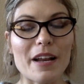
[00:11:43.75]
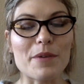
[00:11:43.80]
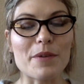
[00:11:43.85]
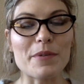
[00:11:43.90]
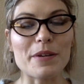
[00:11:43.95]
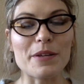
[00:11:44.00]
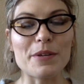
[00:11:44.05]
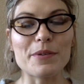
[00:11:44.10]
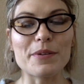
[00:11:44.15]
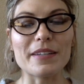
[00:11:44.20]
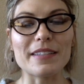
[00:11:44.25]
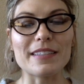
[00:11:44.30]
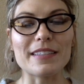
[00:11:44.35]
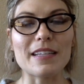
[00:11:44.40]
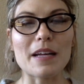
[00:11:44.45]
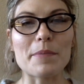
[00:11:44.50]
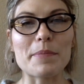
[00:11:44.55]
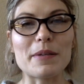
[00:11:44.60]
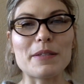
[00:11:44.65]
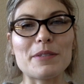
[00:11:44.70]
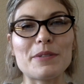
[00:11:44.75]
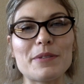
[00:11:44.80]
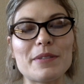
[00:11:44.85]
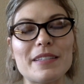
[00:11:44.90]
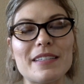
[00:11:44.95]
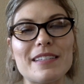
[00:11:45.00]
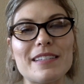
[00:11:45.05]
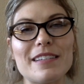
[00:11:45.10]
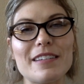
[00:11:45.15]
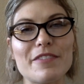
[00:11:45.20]
And when you can step into it
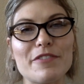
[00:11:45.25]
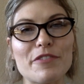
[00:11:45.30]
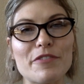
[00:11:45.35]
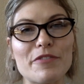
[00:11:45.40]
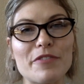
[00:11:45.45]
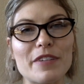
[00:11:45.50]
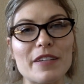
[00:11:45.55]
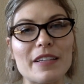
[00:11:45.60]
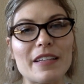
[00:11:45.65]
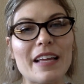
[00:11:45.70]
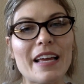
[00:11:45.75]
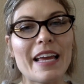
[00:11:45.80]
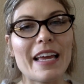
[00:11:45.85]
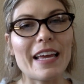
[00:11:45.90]
and see it fulfilled,